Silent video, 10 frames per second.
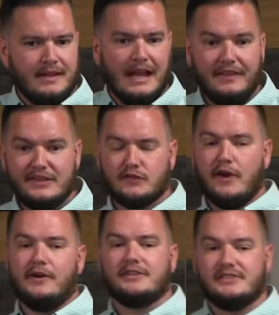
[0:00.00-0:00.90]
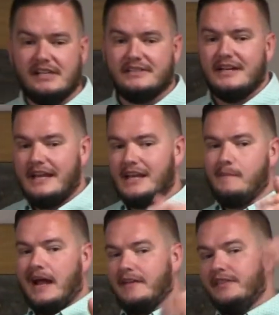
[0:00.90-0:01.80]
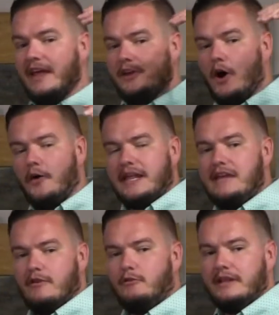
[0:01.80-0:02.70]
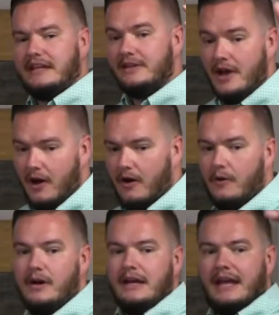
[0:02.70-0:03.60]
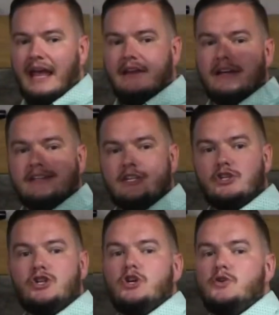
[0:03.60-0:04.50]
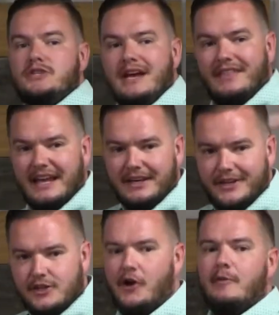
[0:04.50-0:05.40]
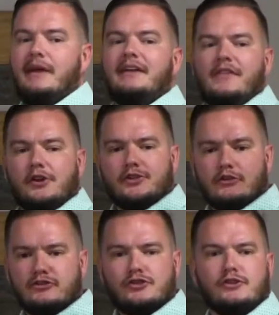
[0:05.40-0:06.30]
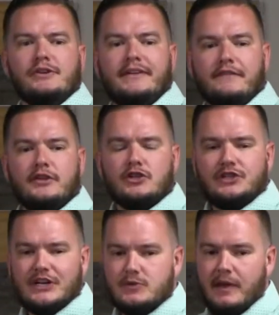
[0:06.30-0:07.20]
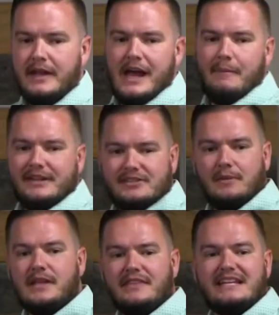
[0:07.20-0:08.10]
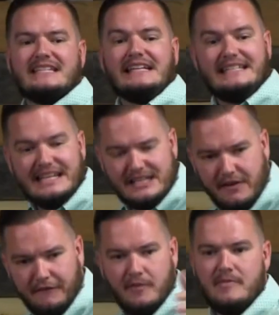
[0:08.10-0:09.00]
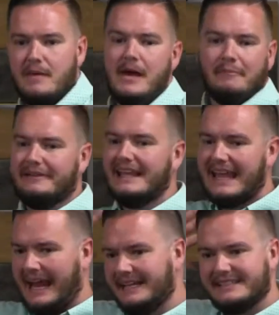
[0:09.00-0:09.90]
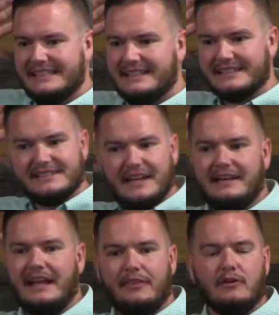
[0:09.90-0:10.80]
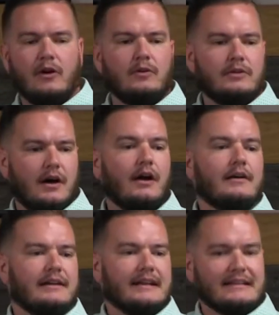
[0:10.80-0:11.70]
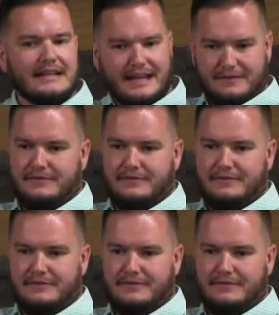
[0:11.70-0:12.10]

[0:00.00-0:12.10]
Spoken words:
And these Pharisees, in a man that they don't even really know, can deduce, they can determine, they're so certain of their judgment about something that is distant from them, but they can't see the sin in their own heart and life.